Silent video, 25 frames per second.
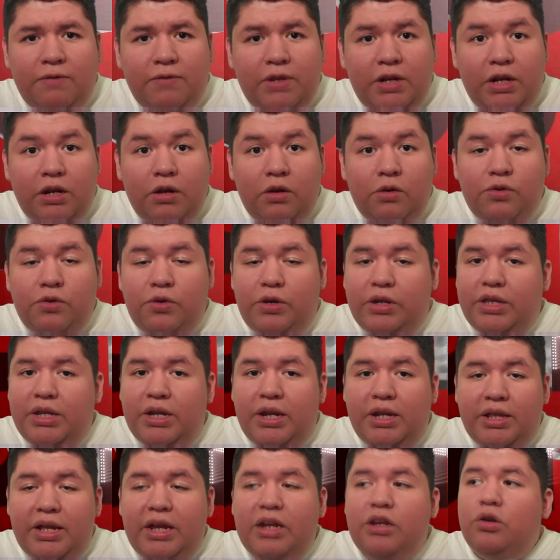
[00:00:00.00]
the videos or anything
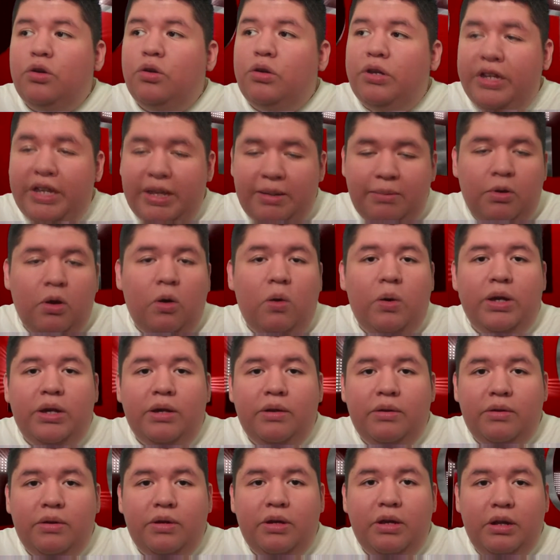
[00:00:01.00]
like that, you're going to keep going.
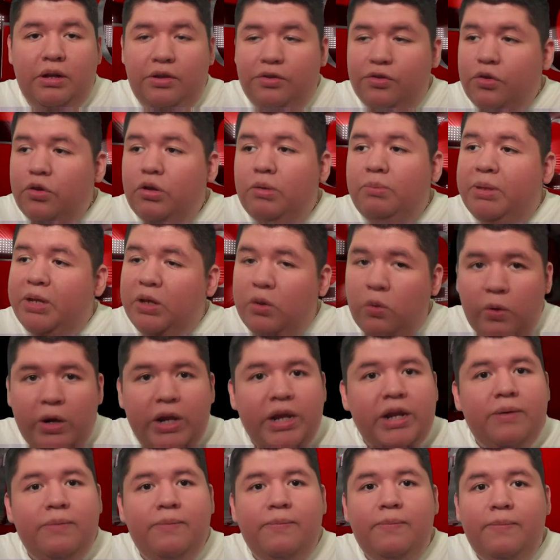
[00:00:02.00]
And it's going to be
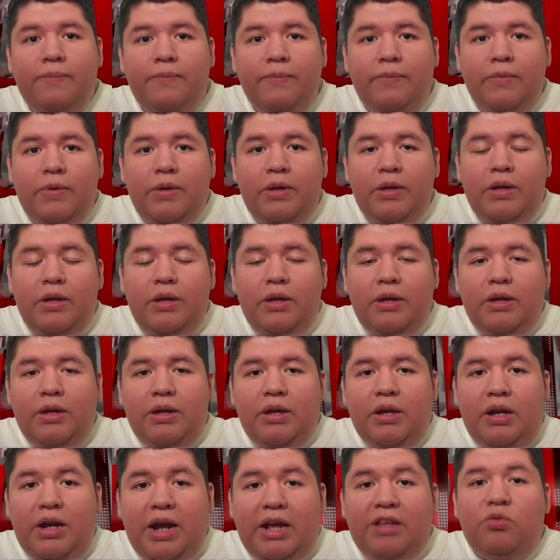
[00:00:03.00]
great.
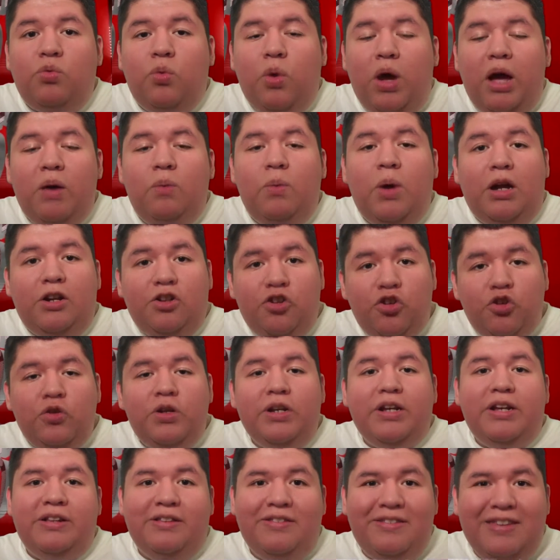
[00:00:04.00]
And that's why I want you
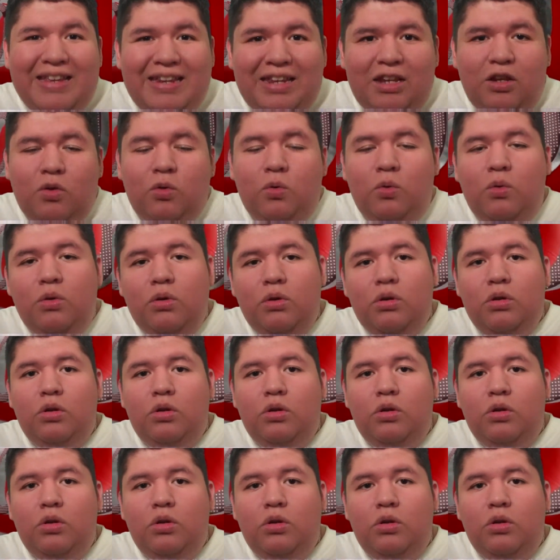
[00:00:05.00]
to continue